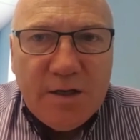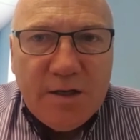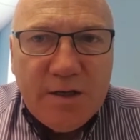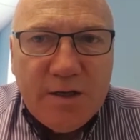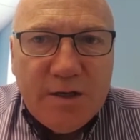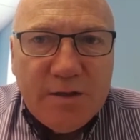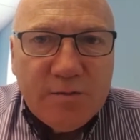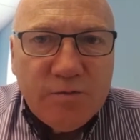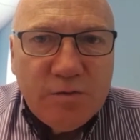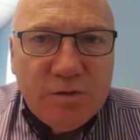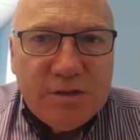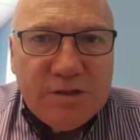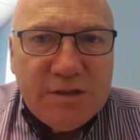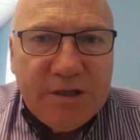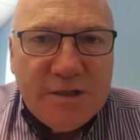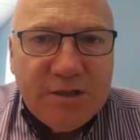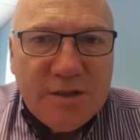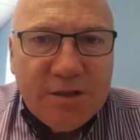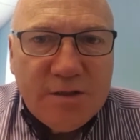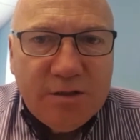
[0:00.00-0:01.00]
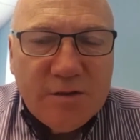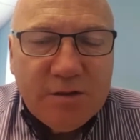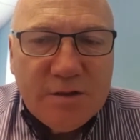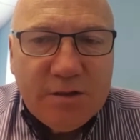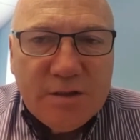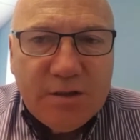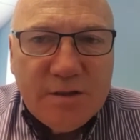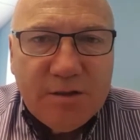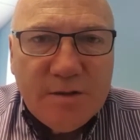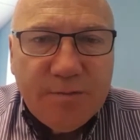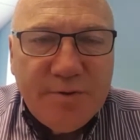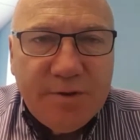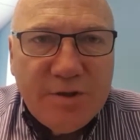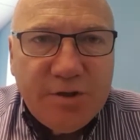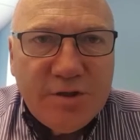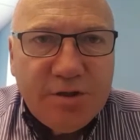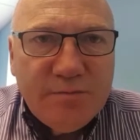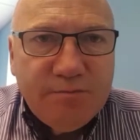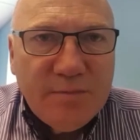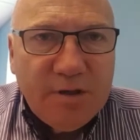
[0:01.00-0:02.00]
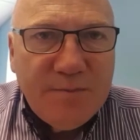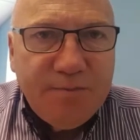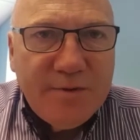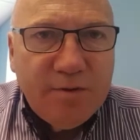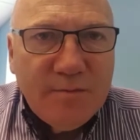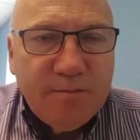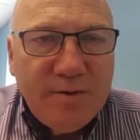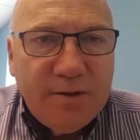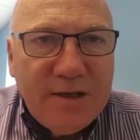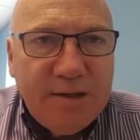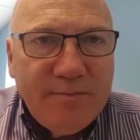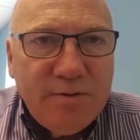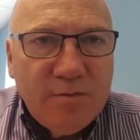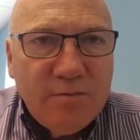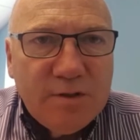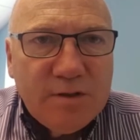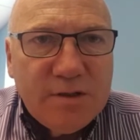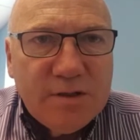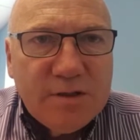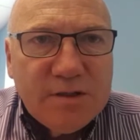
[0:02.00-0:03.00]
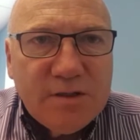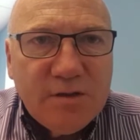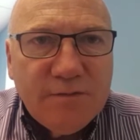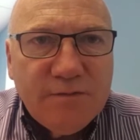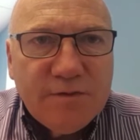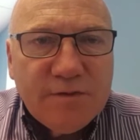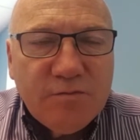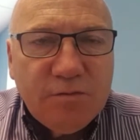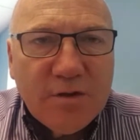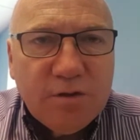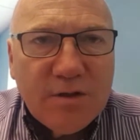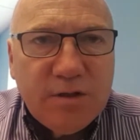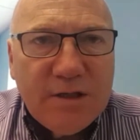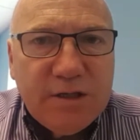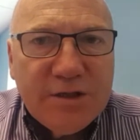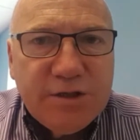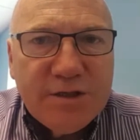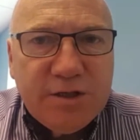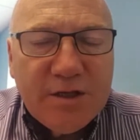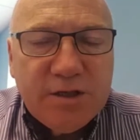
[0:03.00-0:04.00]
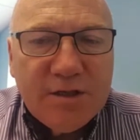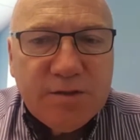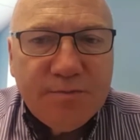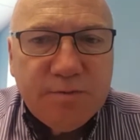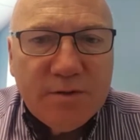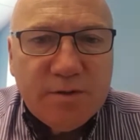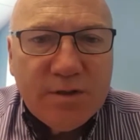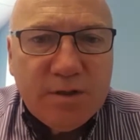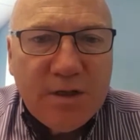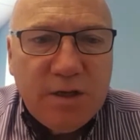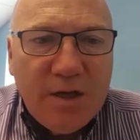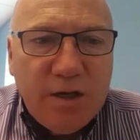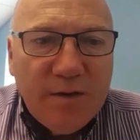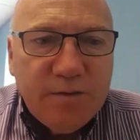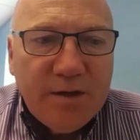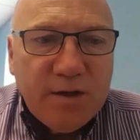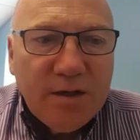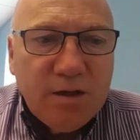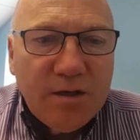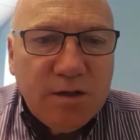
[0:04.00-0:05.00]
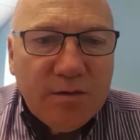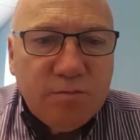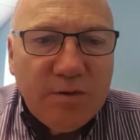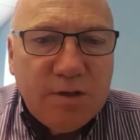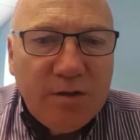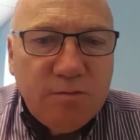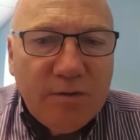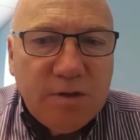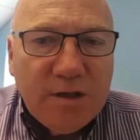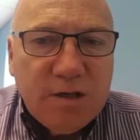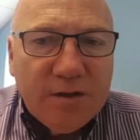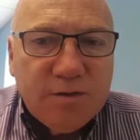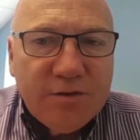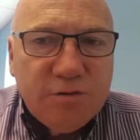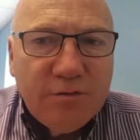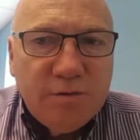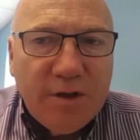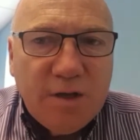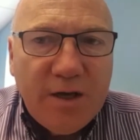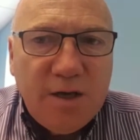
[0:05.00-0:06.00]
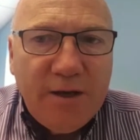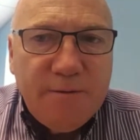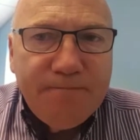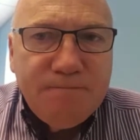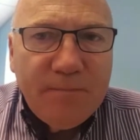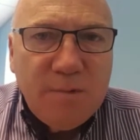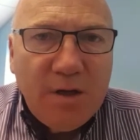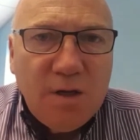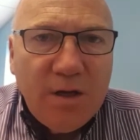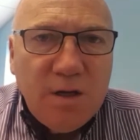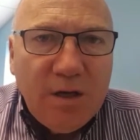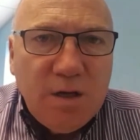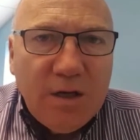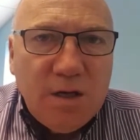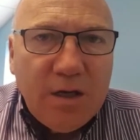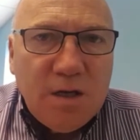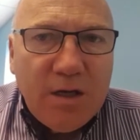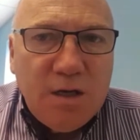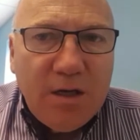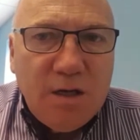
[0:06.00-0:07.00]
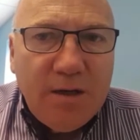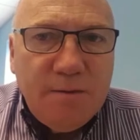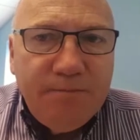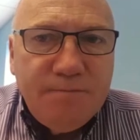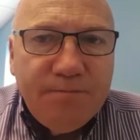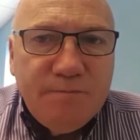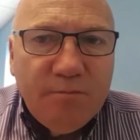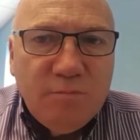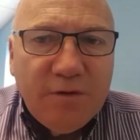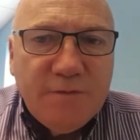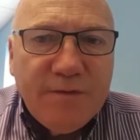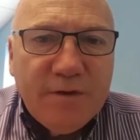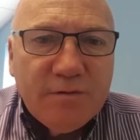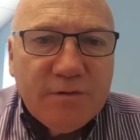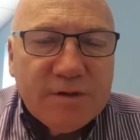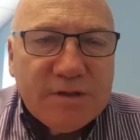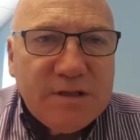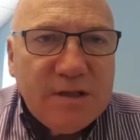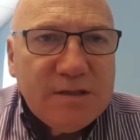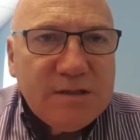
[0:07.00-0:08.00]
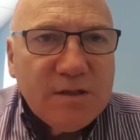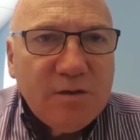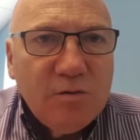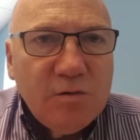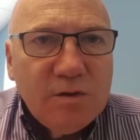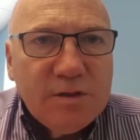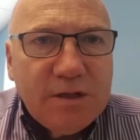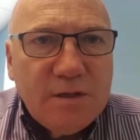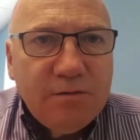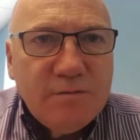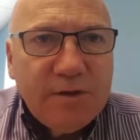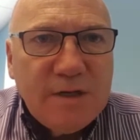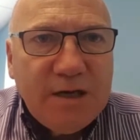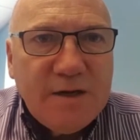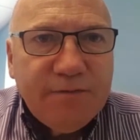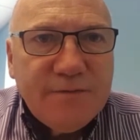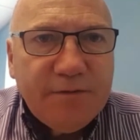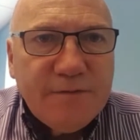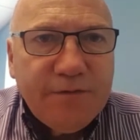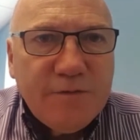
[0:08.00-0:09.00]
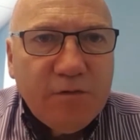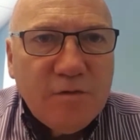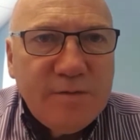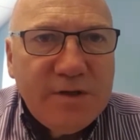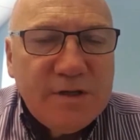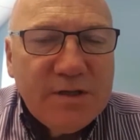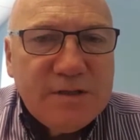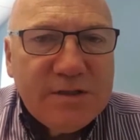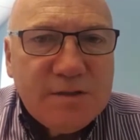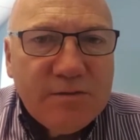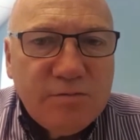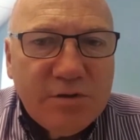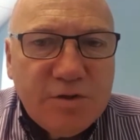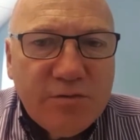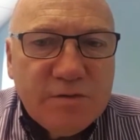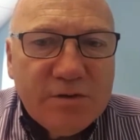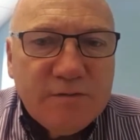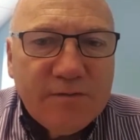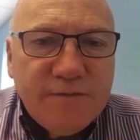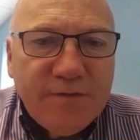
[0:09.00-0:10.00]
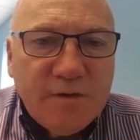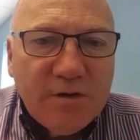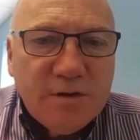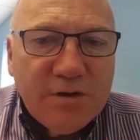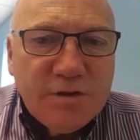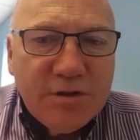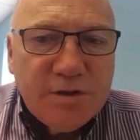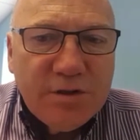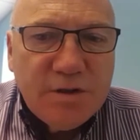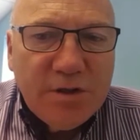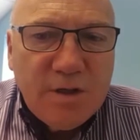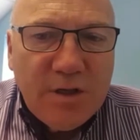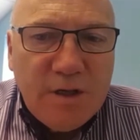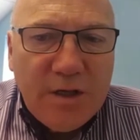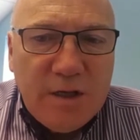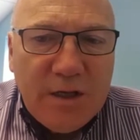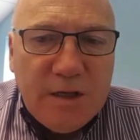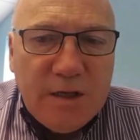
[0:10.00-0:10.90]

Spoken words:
At one stage I thought the pitch might be unplayable with the surface water lodging on it, but thank God we got through the game. We found ourselves a goal down after 4 minutes, which was unfortunate.